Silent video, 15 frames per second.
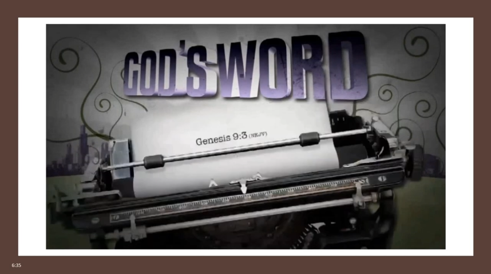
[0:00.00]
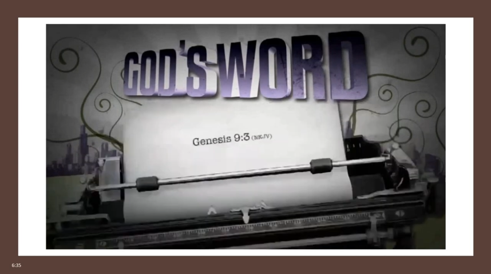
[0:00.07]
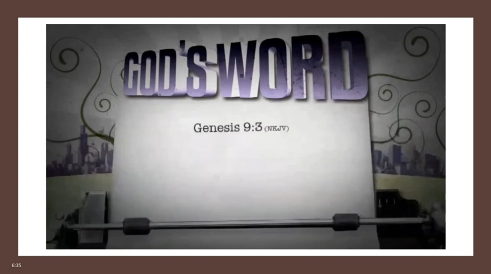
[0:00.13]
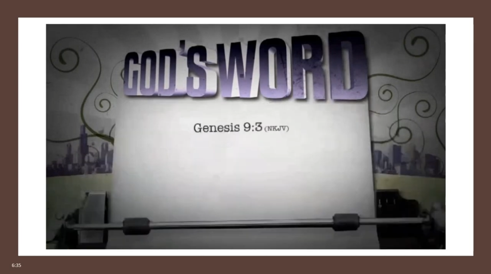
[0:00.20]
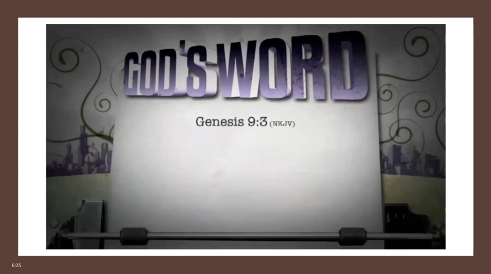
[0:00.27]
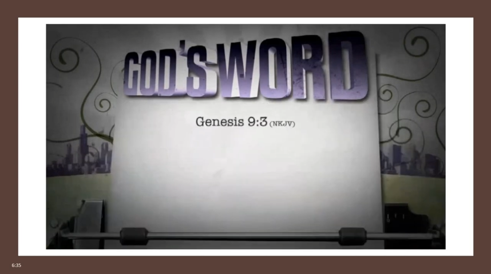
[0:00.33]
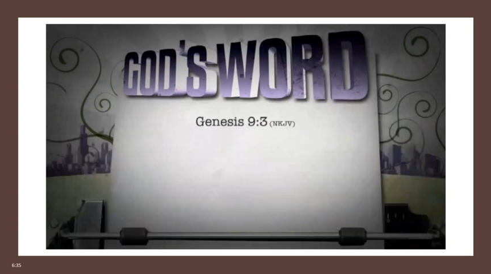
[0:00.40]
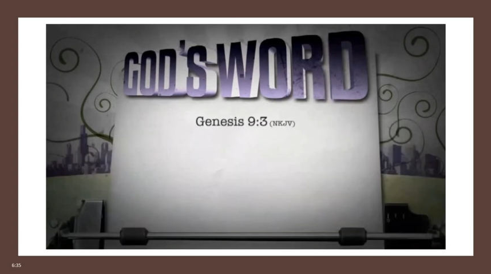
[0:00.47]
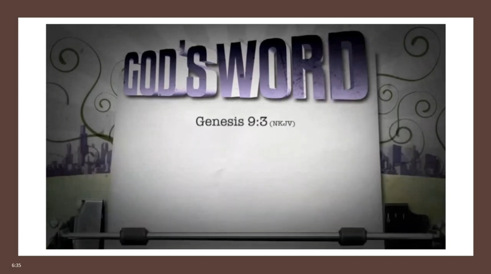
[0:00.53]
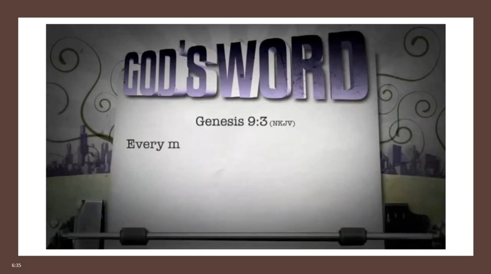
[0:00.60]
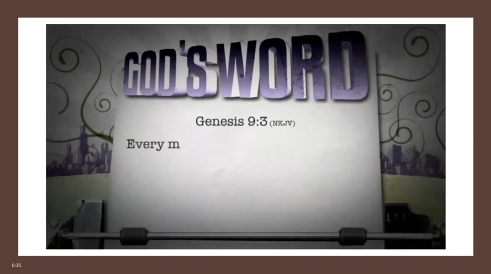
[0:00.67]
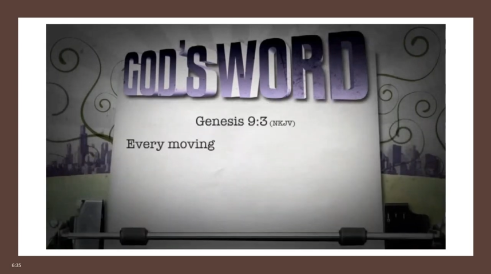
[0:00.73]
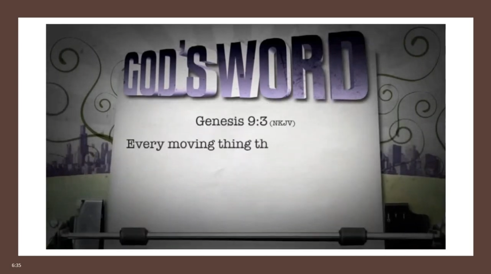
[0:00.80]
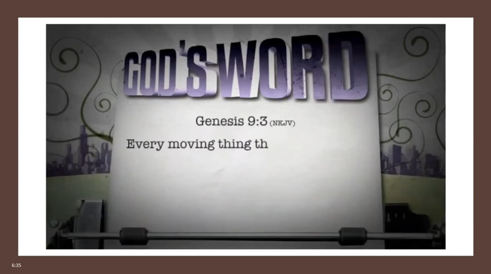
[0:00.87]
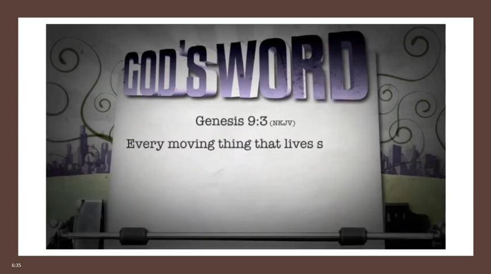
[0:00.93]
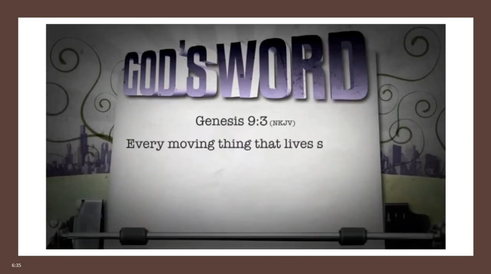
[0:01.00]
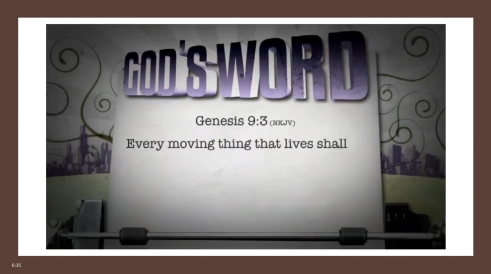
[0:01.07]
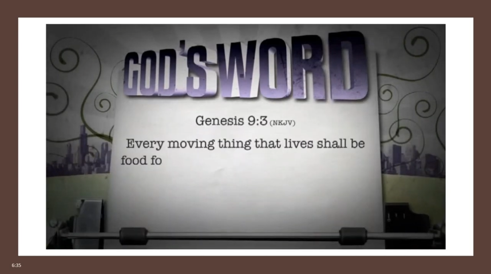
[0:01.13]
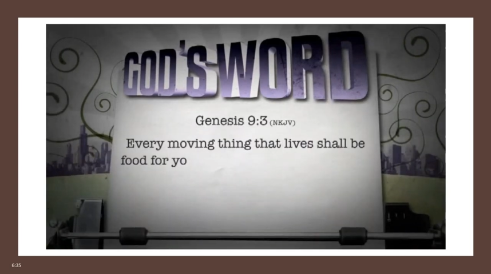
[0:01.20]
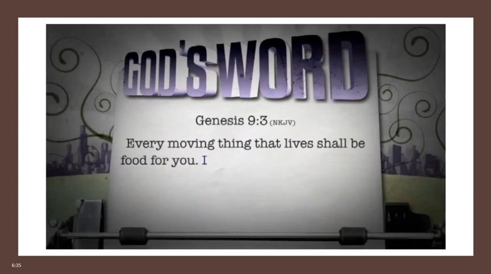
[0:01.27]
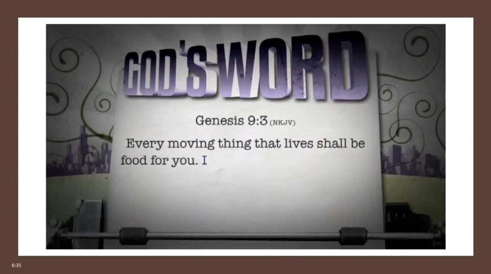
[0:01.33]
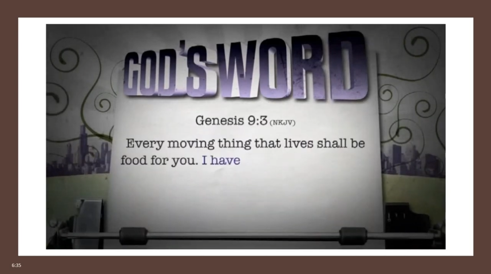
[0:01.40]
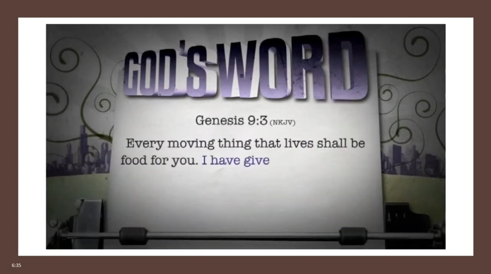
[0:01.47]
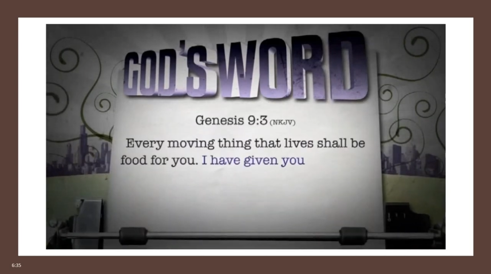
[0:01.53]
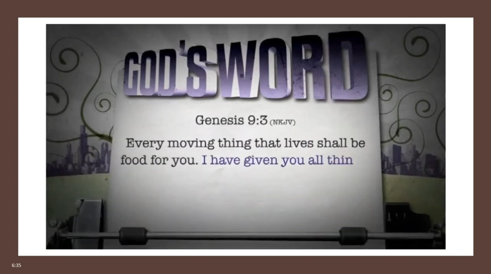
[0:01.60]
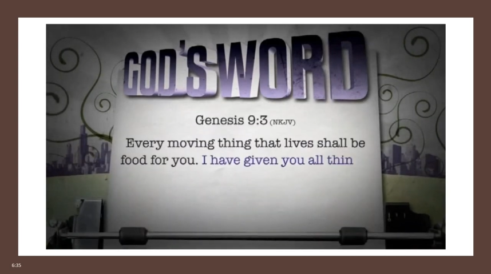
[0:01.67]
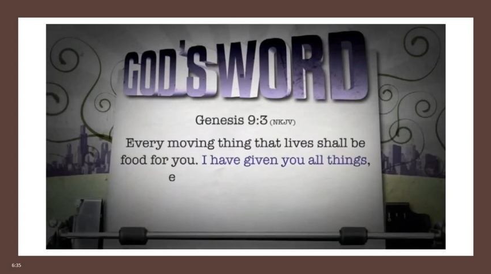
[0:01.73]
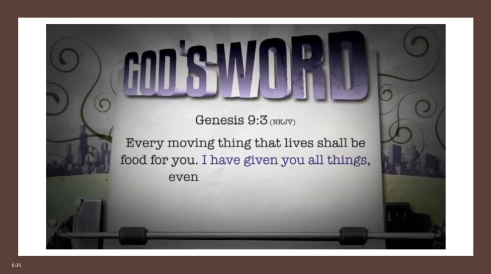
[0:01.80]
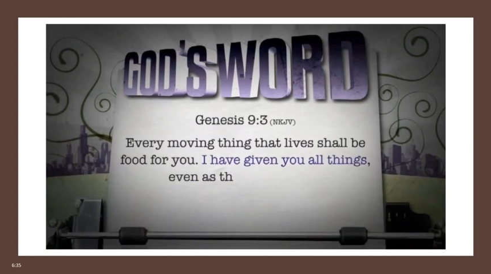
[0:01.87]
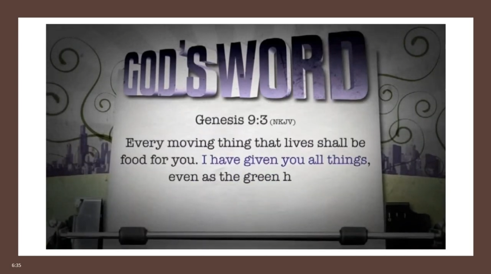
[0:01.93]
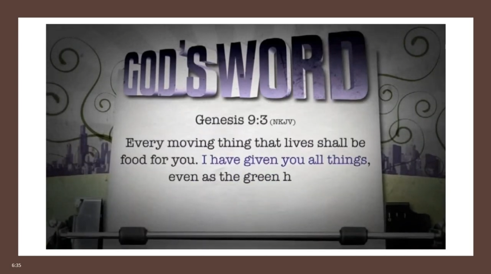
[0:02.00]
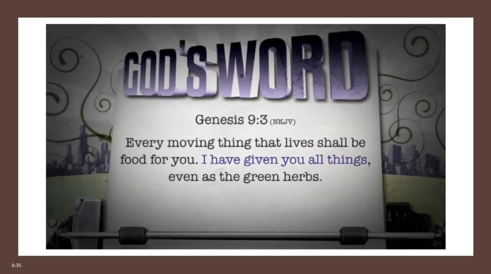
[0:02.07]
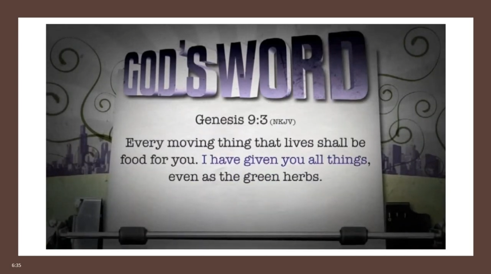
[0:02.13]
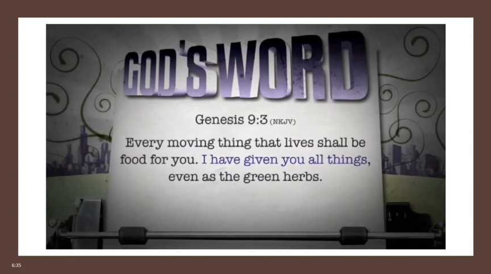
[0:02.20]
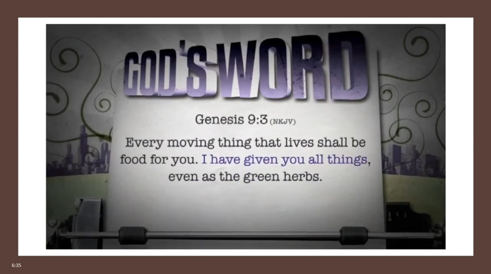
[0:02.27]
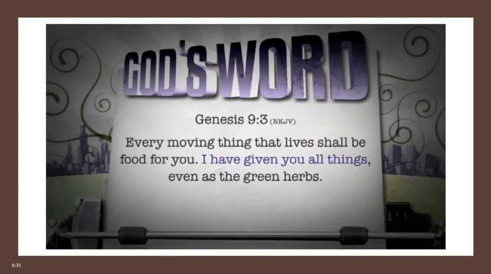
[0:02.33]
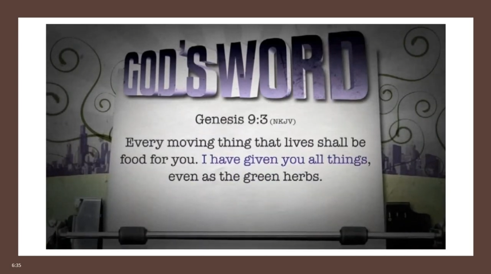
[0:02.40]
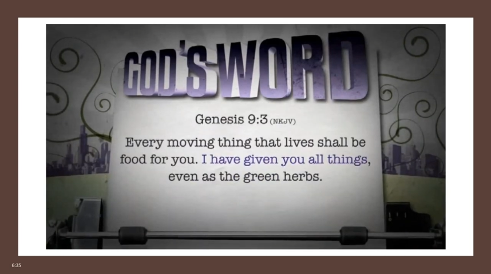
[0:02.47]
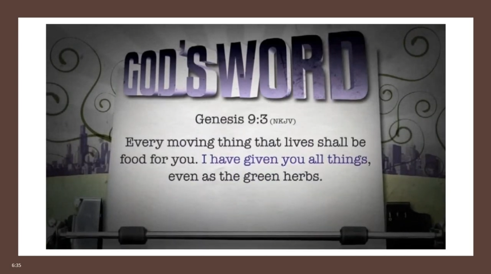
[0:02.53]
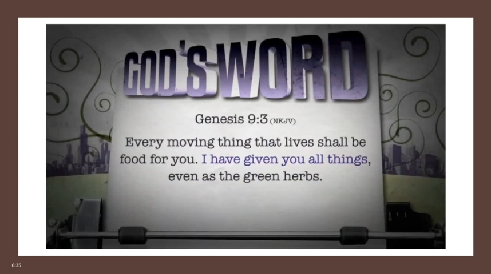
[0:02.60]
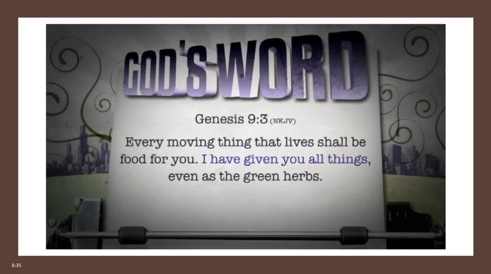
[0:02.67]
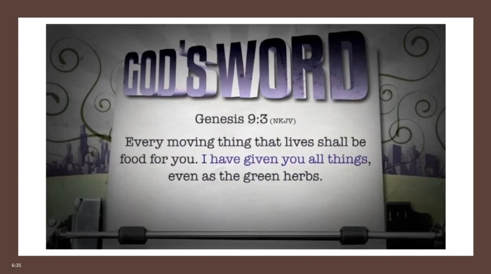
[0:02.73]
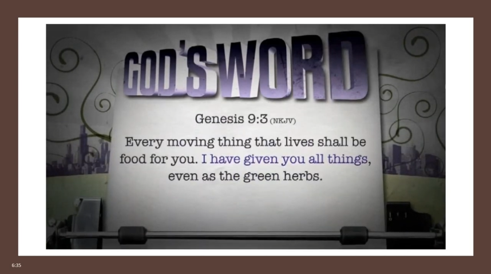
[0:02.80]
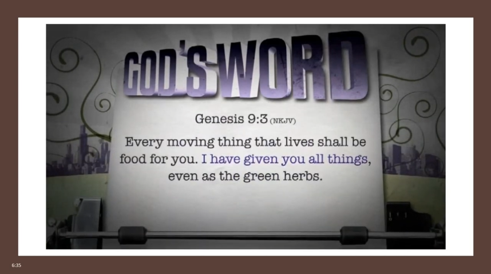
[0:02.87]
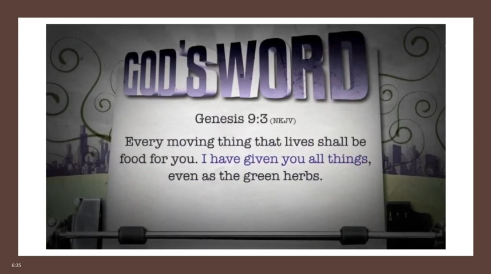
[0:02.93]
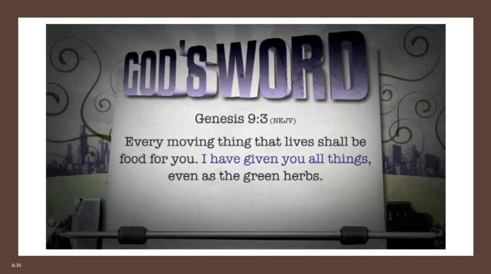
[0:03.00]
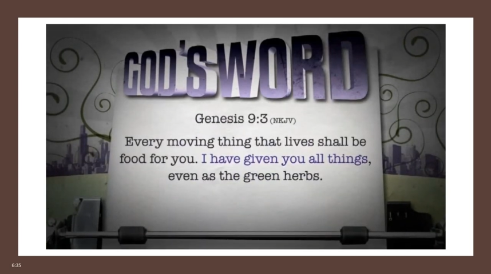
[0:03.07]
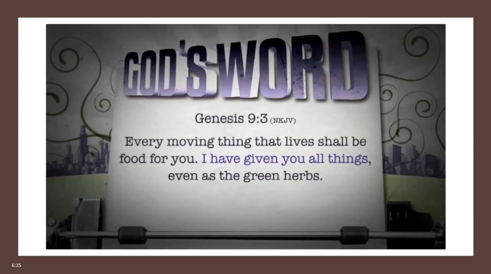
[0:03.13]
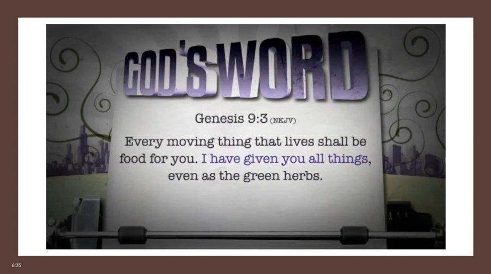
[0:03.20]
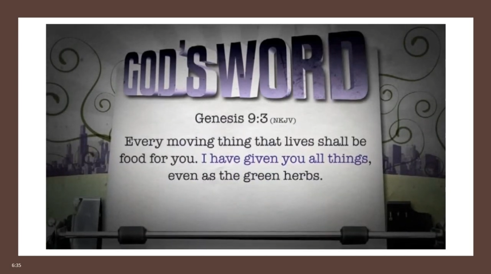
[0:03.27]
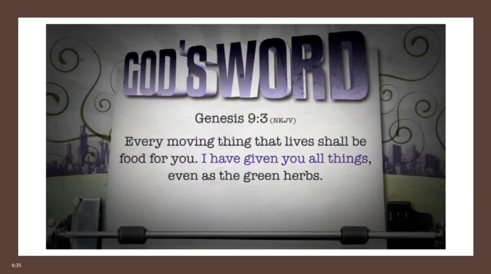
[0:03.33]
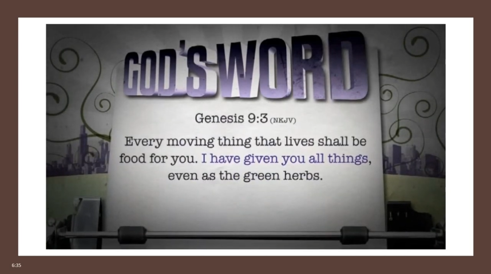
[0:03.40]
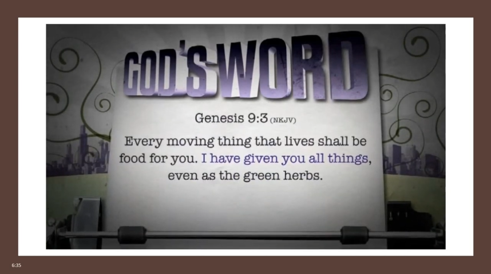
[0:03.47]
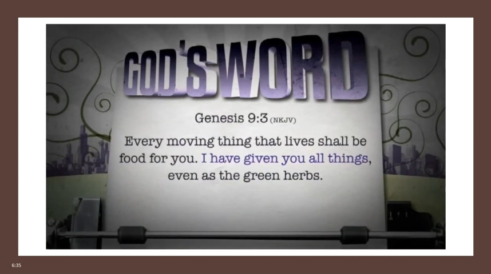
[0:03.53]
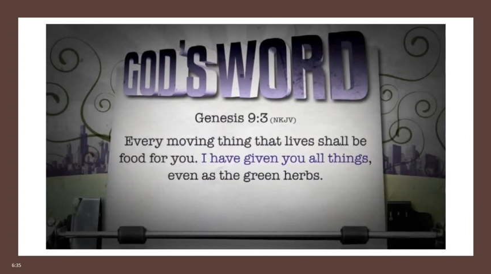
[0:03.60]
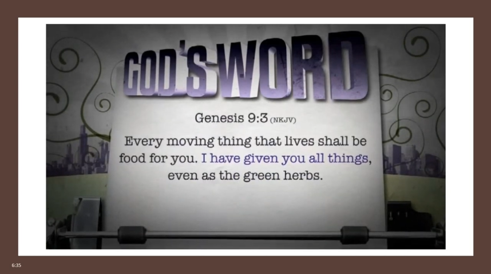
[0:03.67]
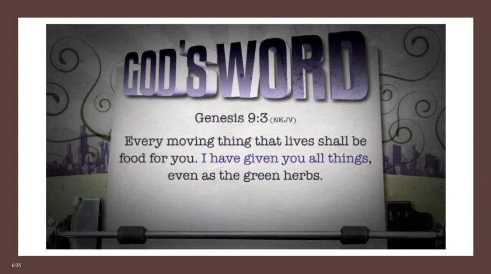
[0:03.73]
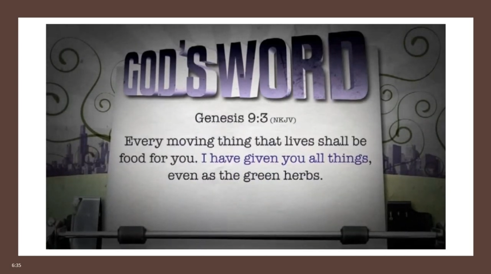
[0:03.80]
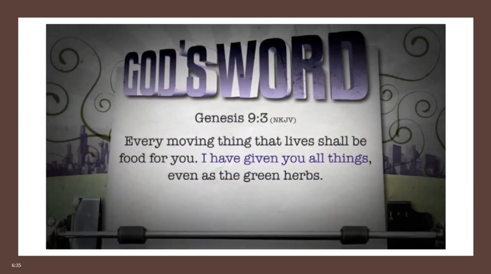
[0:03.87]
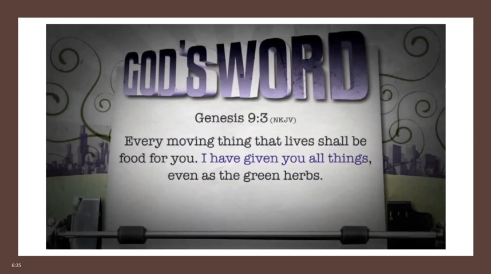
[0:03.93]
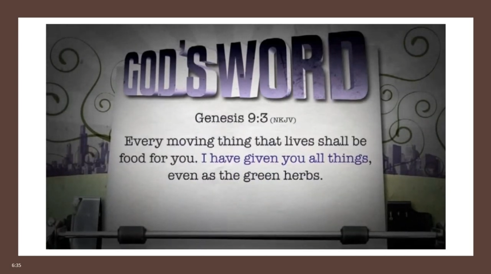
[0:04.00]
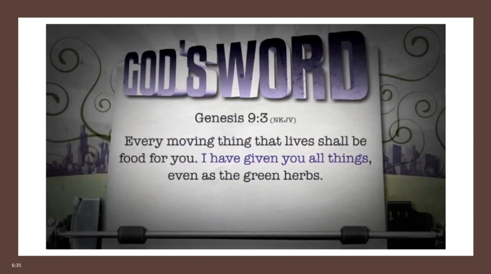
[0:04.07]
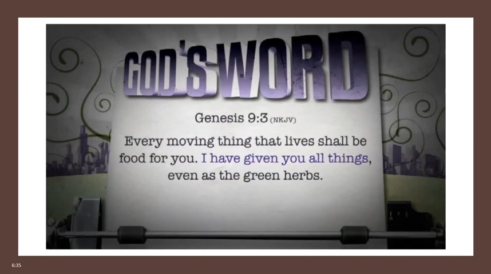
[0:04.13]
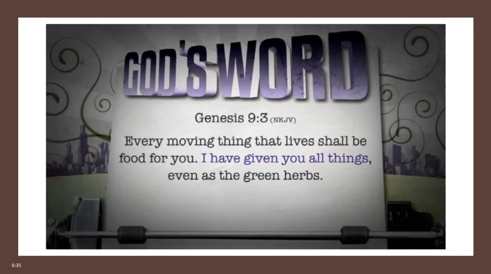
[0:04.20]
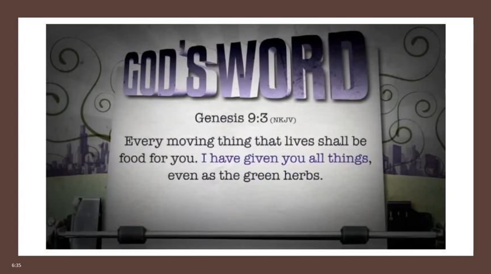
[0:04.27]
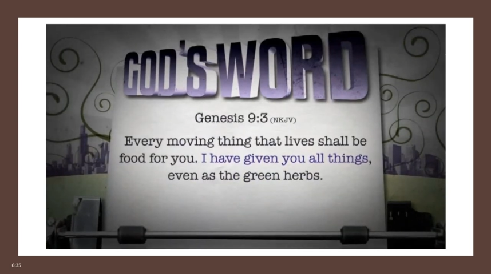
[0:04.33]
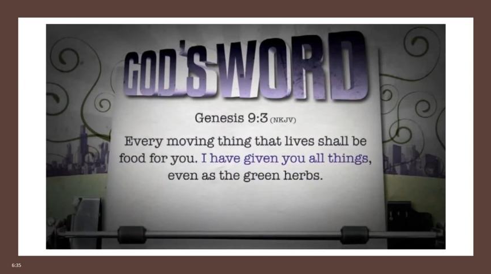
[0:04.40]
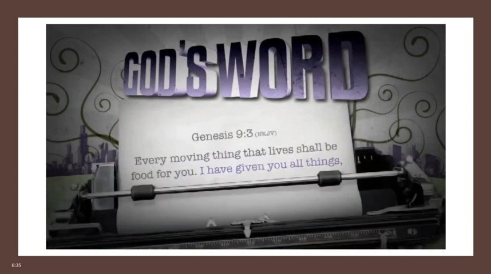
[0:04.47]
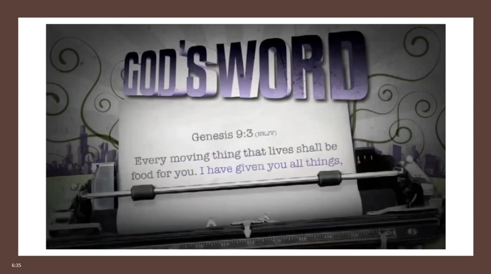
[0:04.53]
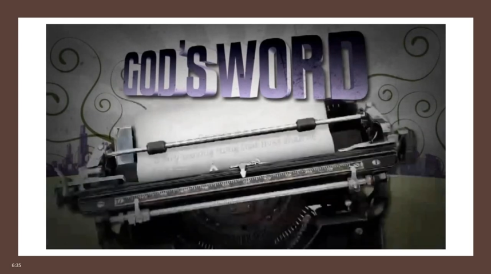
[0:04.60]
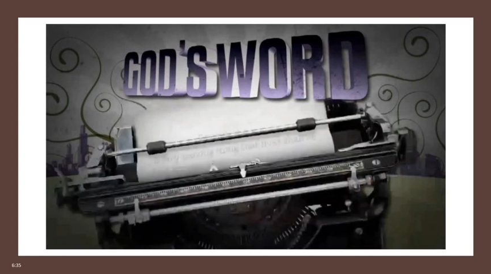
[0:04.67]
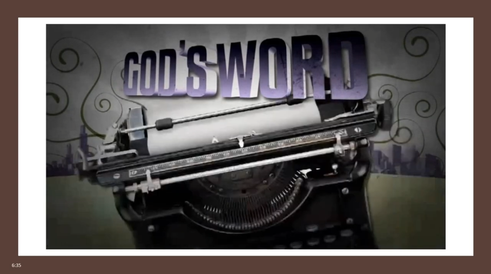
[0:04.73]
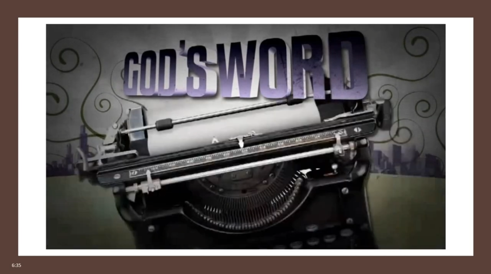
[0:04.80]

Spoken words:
[unreadable: no face in view]